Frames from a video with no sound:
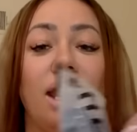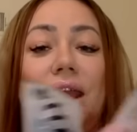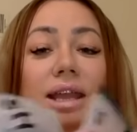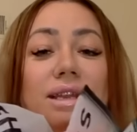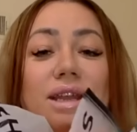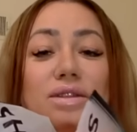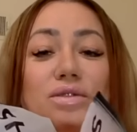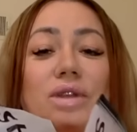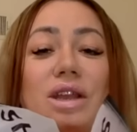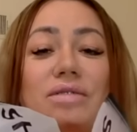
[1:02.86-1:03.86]
And they're
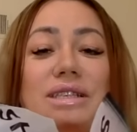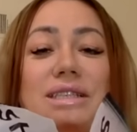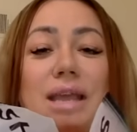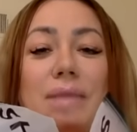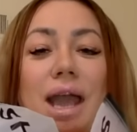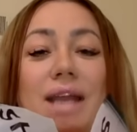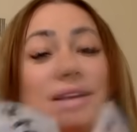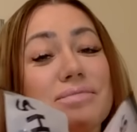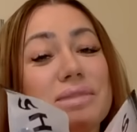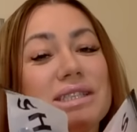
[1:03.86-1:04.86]
three of the same
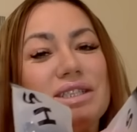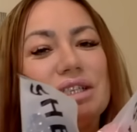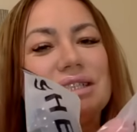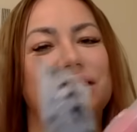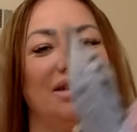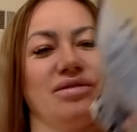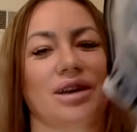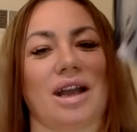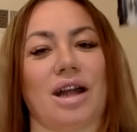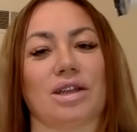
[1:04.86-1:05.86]
items, just in different
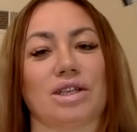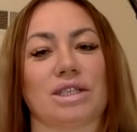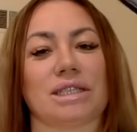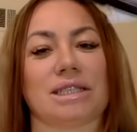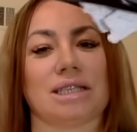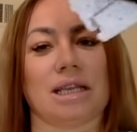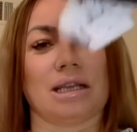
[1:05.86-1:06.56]
colors